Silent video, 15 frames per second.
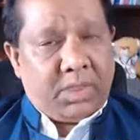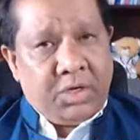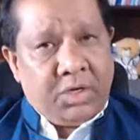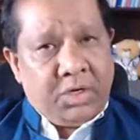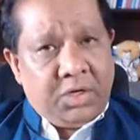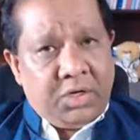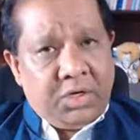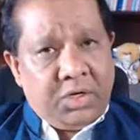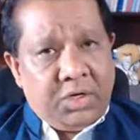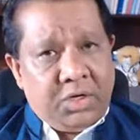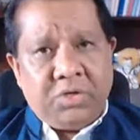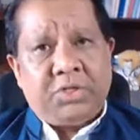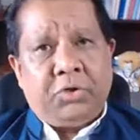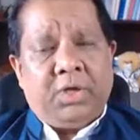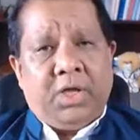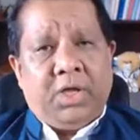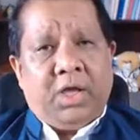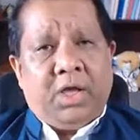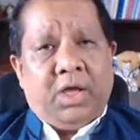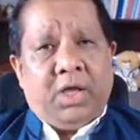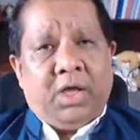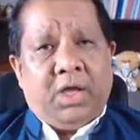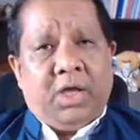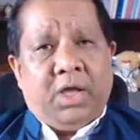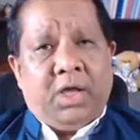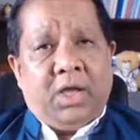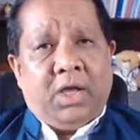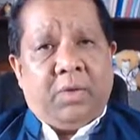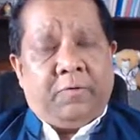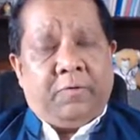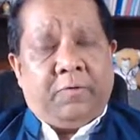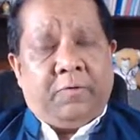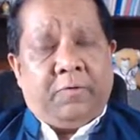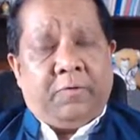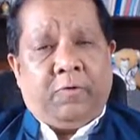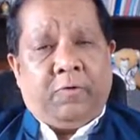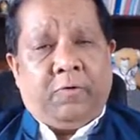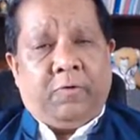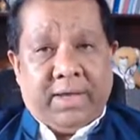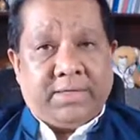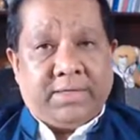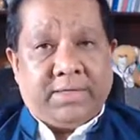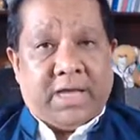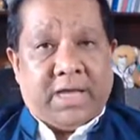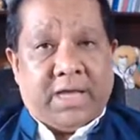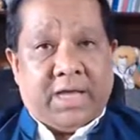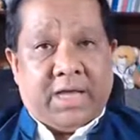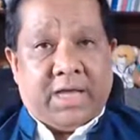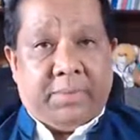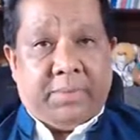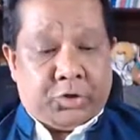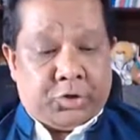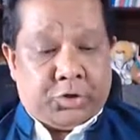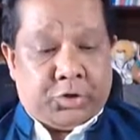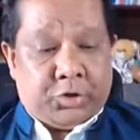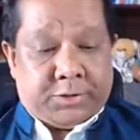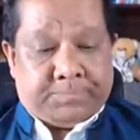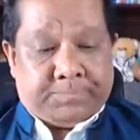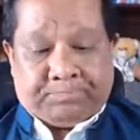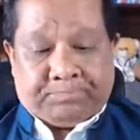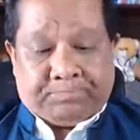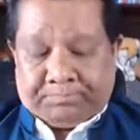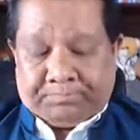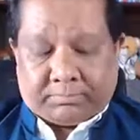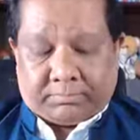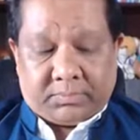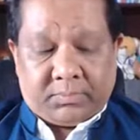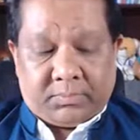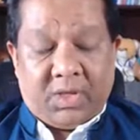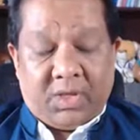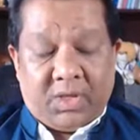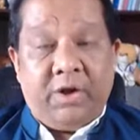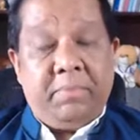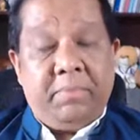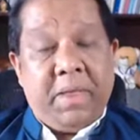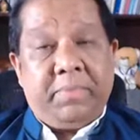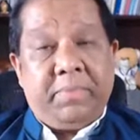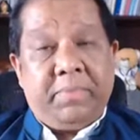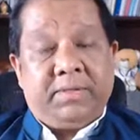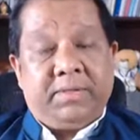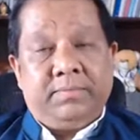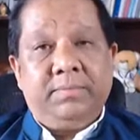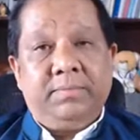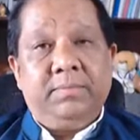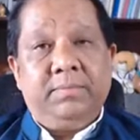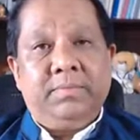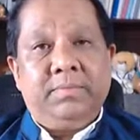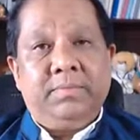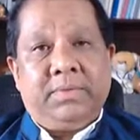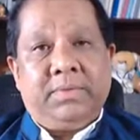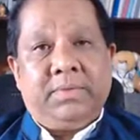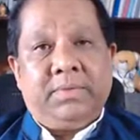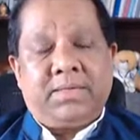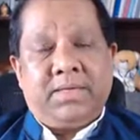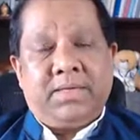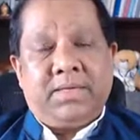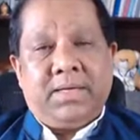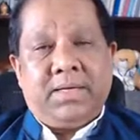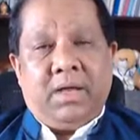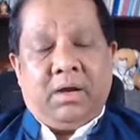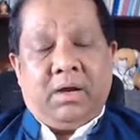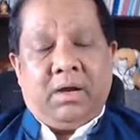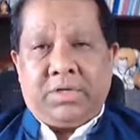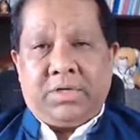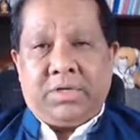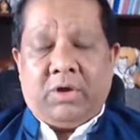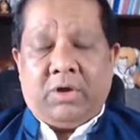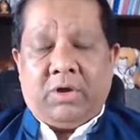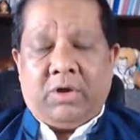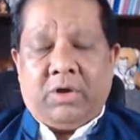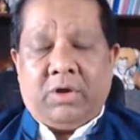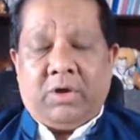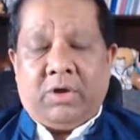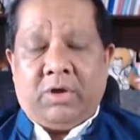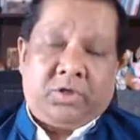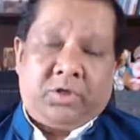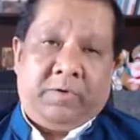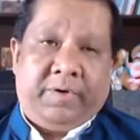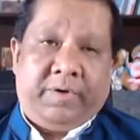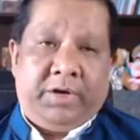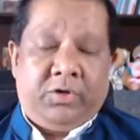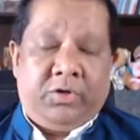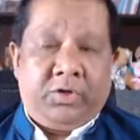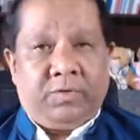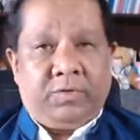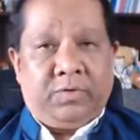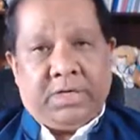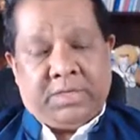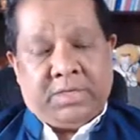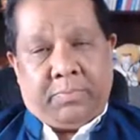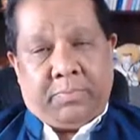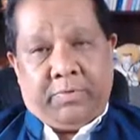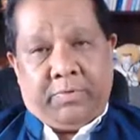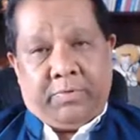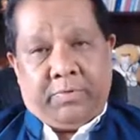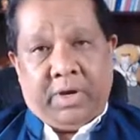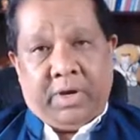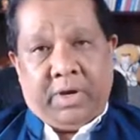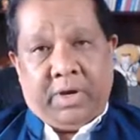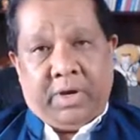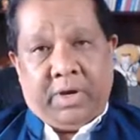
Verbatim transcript: use it to perform real time interventions. Remember that ultrasound can also be very useful as a pre